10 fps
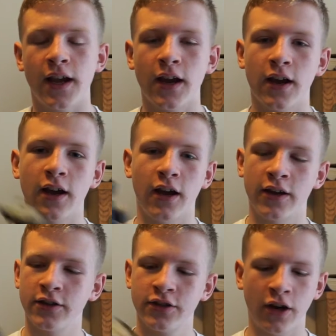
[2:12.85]
on
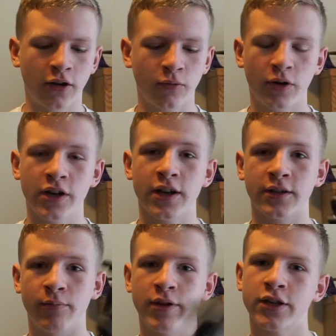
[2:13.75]
his channel, where he has
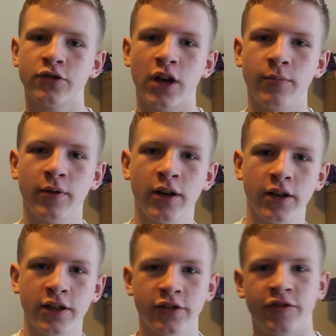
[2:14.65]
a big tripod
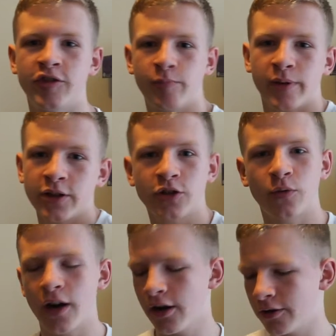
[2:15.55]
and he spins
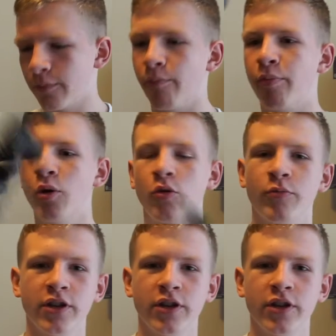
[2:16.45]
around and then boom,